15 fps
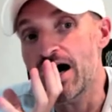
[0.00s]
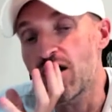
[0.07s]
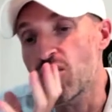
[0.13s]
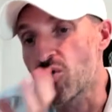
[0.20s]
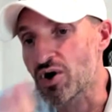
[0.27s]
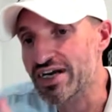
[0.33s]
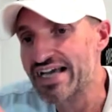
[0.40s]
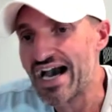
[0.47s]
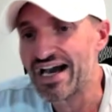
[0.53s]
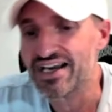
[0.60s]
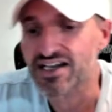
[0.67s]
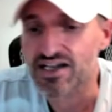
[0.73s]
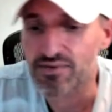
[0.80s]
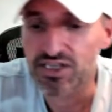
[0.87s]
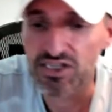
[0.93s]
uh,
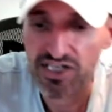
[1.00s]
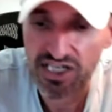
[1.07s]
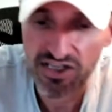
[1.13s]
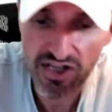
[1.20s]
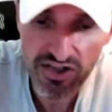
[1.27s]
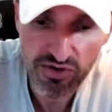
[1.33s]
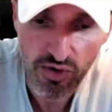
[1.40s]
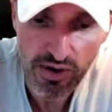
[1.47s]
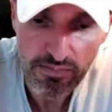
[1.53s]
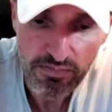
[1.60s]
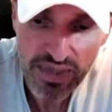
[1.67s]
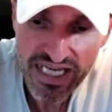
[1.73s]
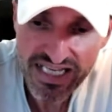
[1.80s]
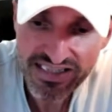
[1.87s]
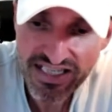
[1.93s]
organic. I mean, look at another one,
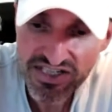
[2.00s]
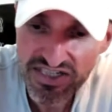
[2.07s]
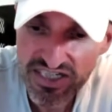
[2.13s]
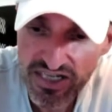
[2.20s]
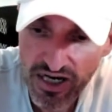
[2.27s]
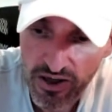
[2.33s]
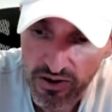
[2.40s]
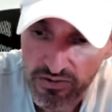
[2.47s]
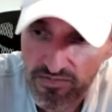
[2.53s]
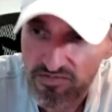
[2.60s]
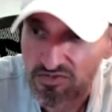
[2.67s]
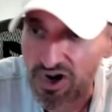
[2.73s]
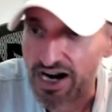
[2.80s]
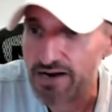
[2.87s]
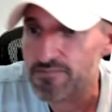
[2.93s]
PDCO,
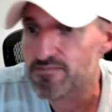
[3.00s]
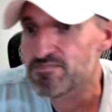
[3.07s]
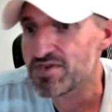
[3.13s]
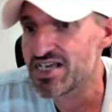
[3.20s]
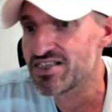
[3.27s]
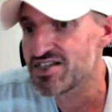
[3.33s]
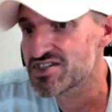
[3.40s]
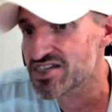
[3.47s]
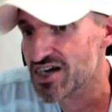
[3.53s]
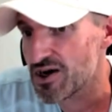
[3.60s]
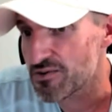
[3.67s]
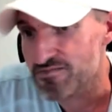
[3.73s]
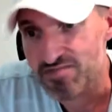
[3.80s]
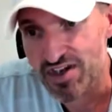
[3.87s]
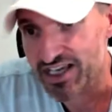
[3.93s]
right?
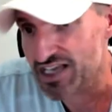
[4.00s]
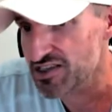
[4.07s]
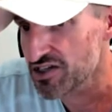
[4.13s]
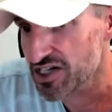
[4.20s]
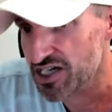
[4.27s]
PDCO. Again,